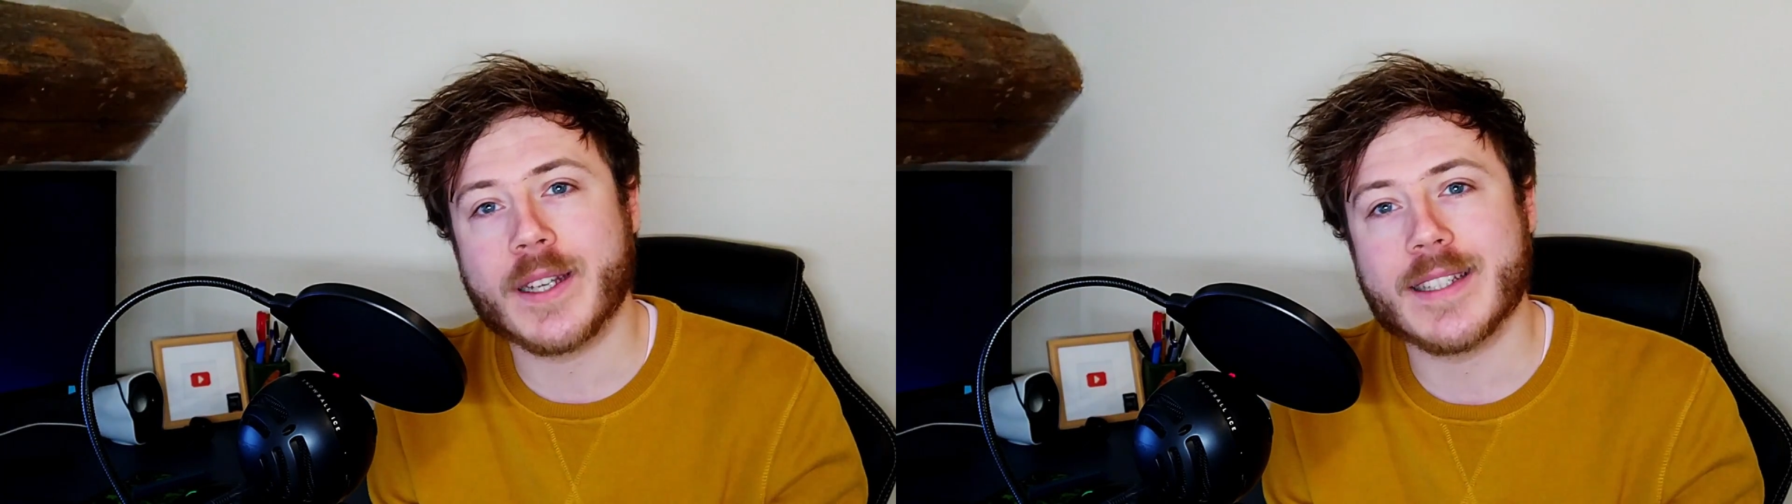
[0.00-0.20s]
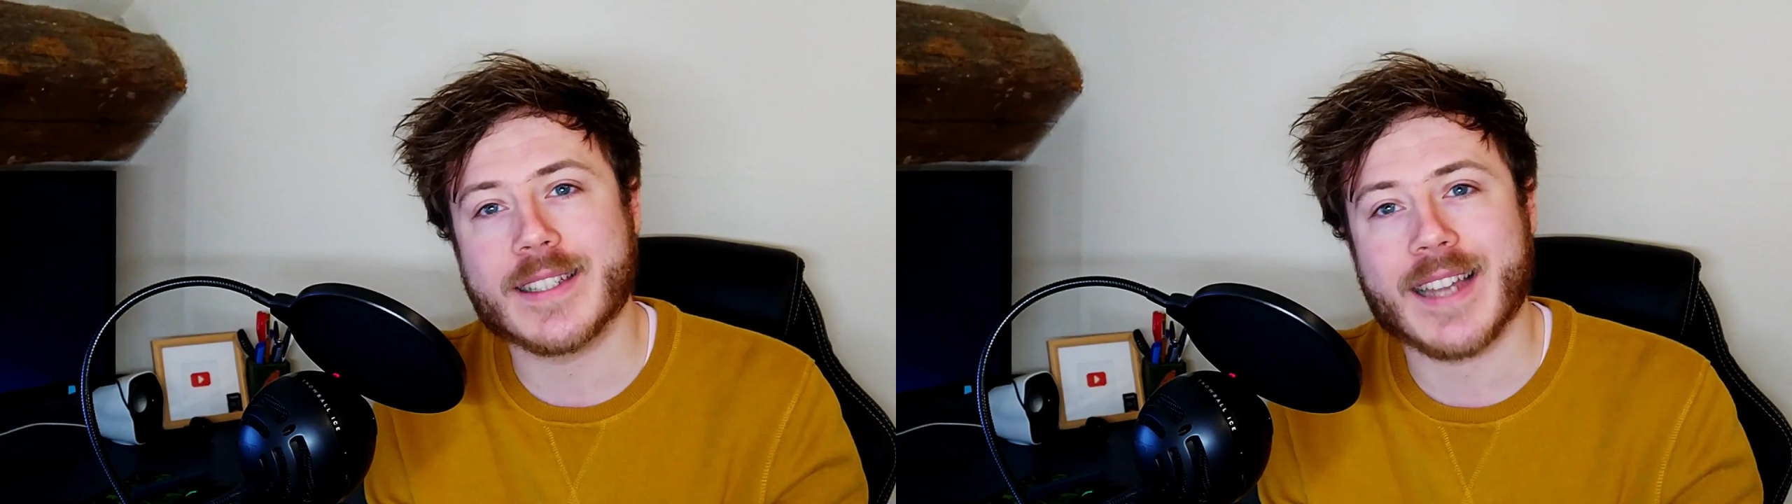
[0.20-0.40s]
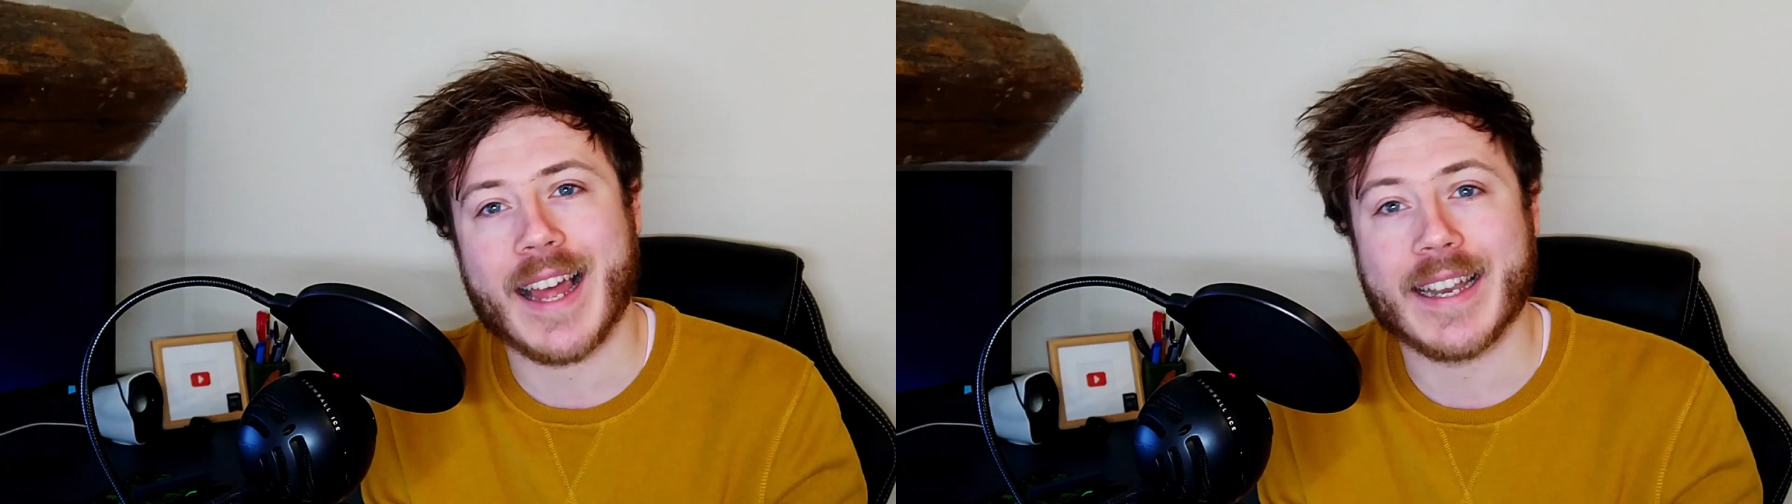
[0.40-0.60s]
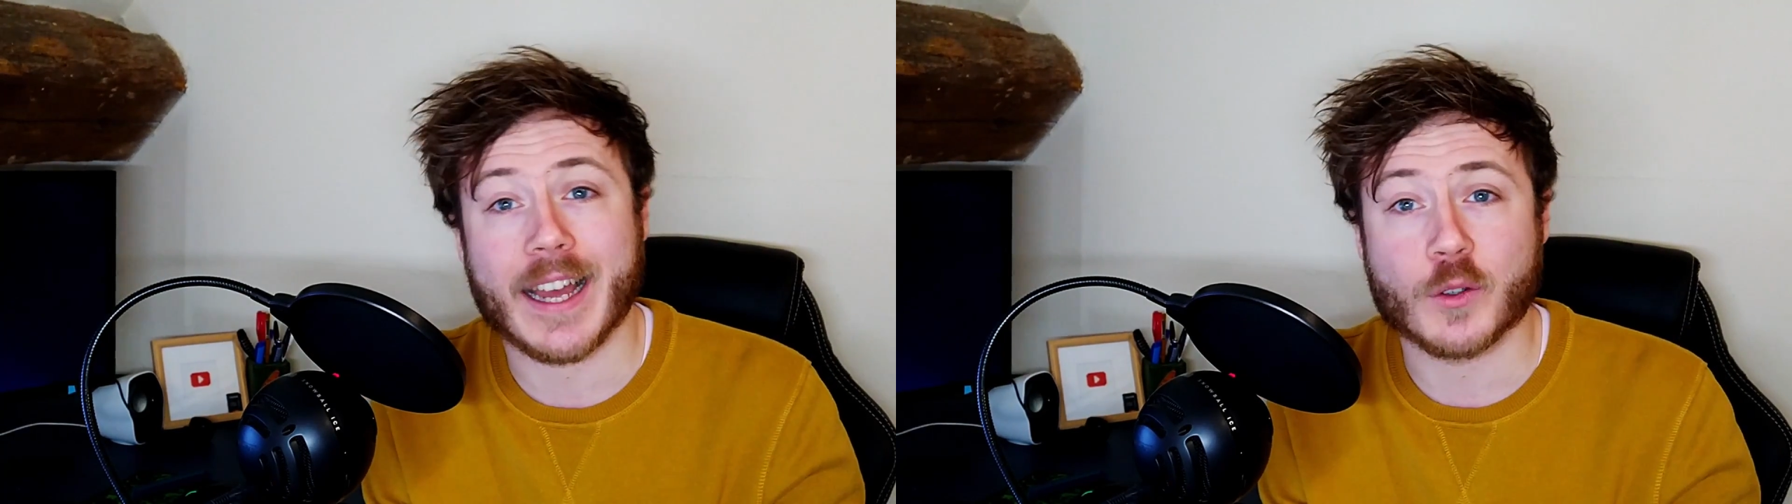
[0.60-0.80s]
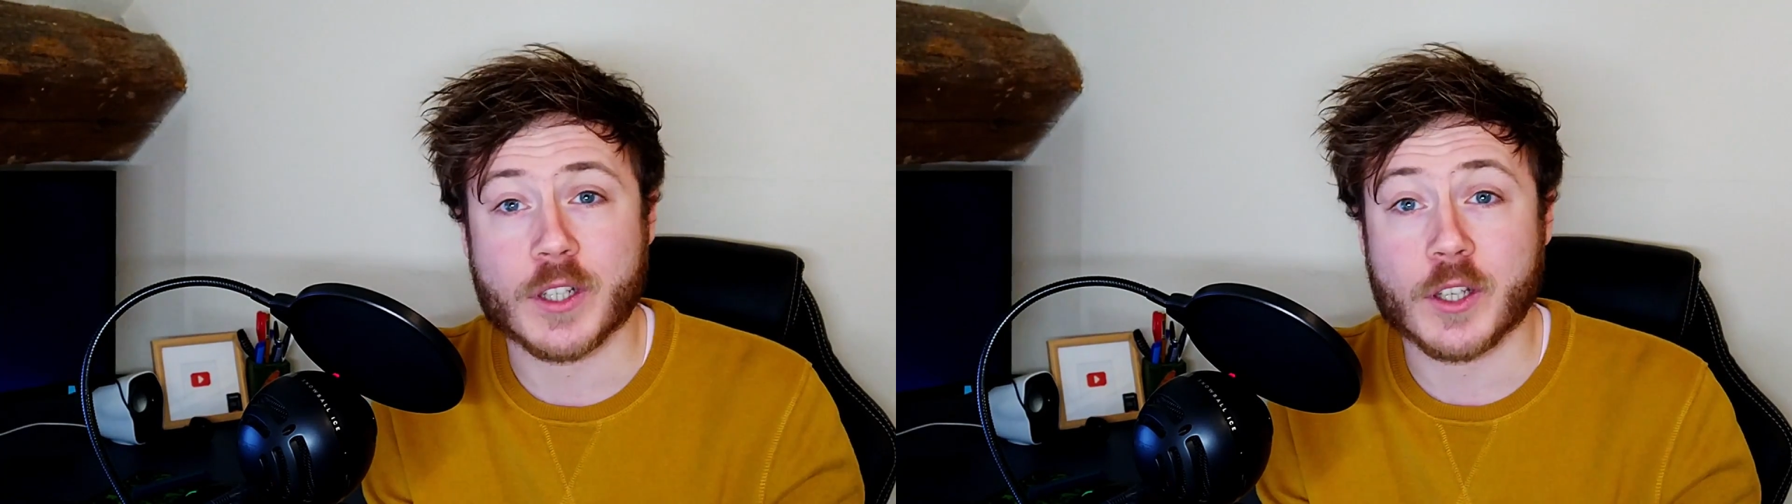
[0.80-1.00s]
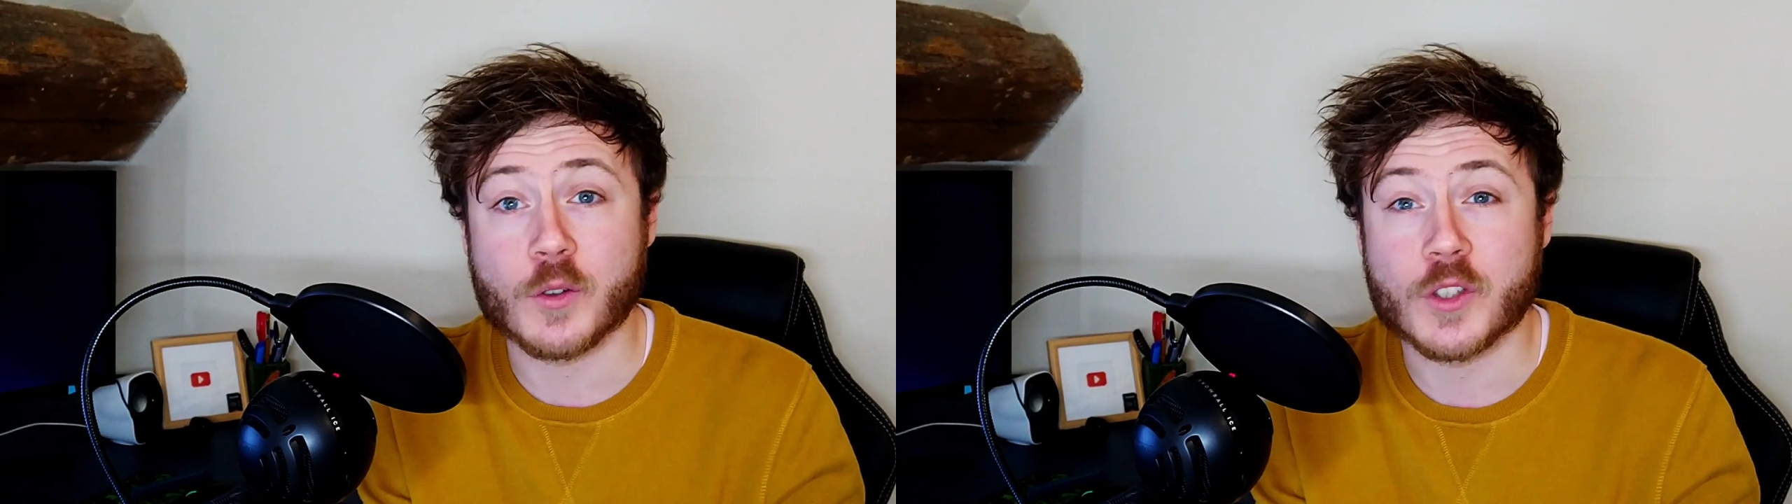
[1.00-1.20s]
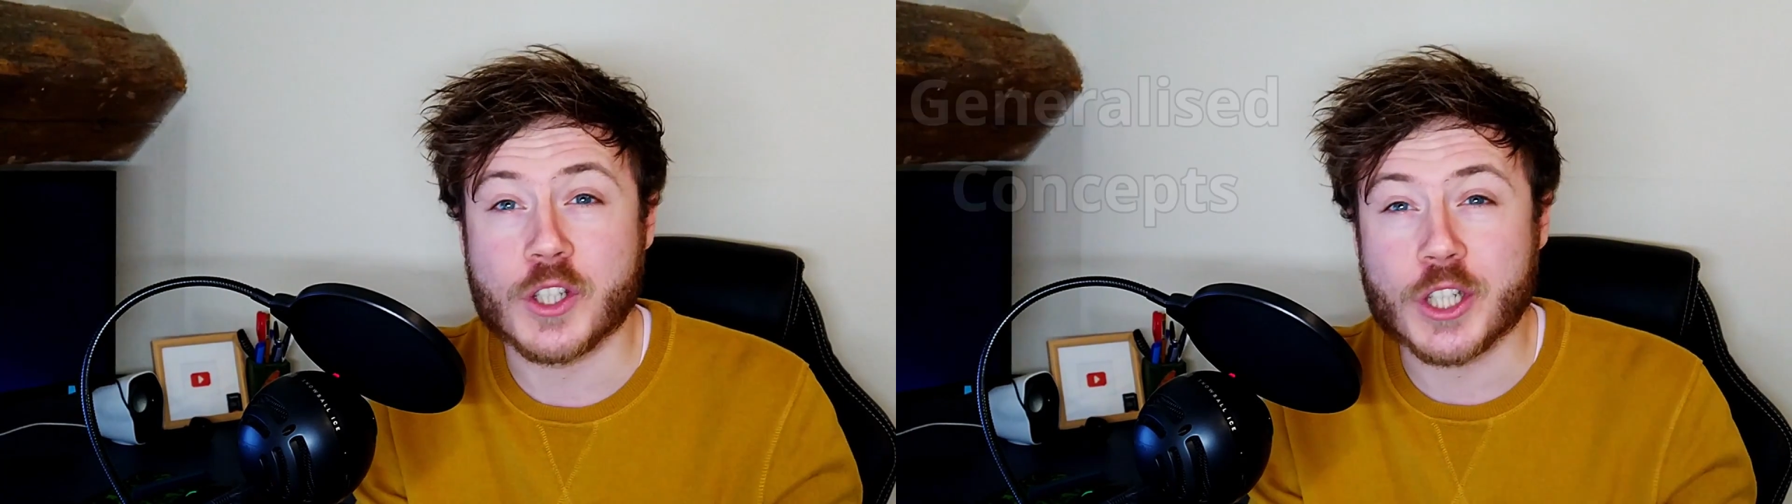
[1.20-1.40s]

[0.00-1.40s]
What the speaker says: understand how to use